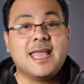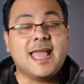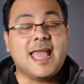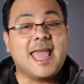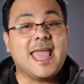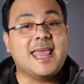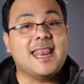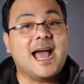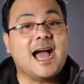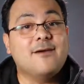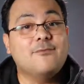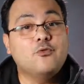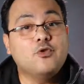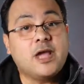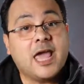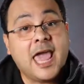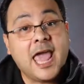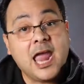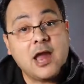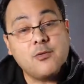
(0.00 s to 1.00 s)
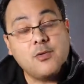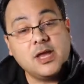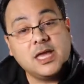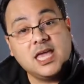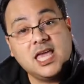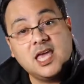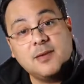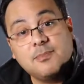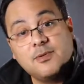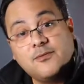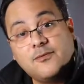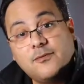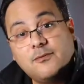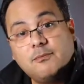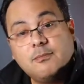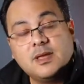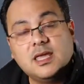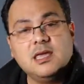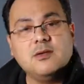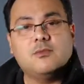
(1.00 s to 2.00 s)
And I will carry Kip.
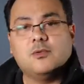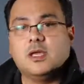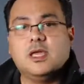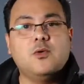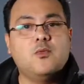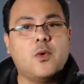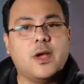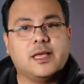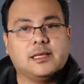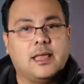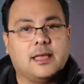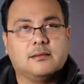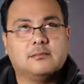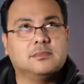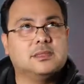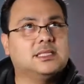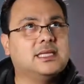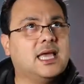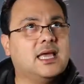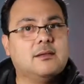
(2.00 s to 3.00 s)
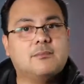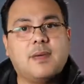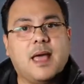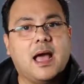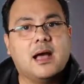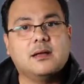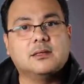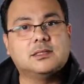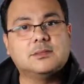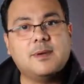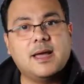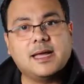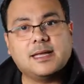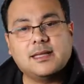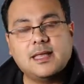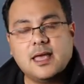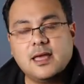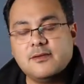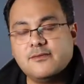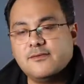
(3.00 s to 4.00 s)
He weighed like 10 pounds back
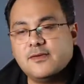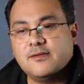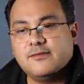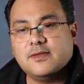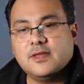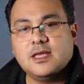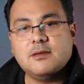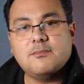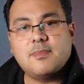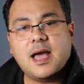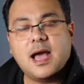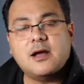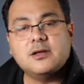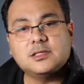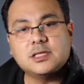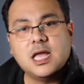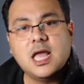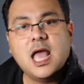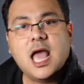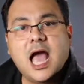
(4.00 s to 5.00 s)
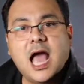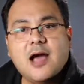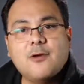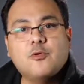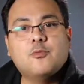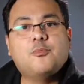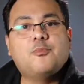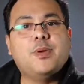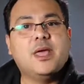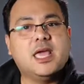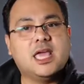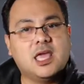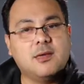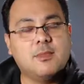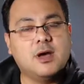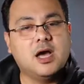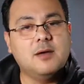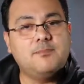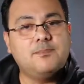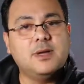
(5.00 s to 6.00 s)
then, 15 pounds. I will pick him
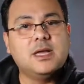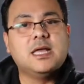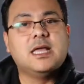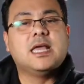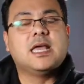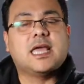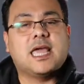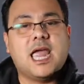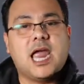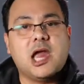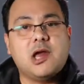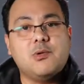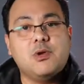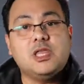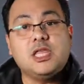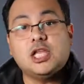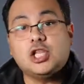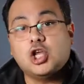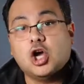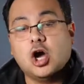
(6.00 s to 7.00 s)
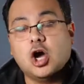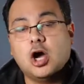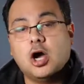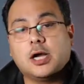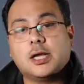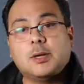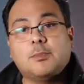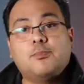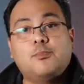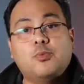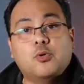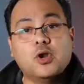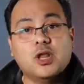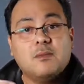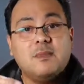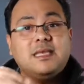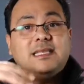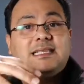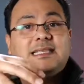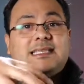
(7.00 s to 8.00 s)
up, carry the dog, put
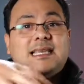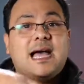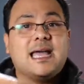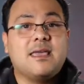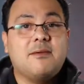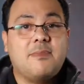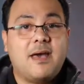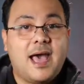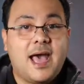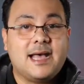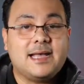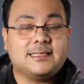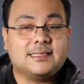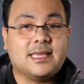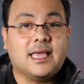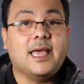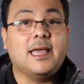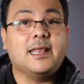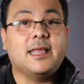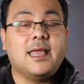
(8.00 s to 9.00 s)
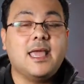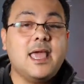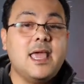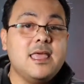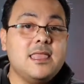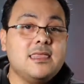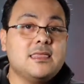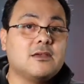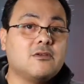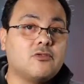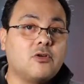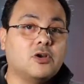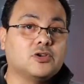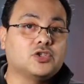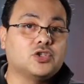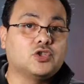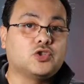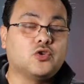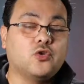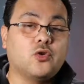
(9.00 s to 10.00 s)
him inside a basket in the
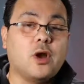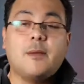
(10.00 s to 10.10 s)
grocery store.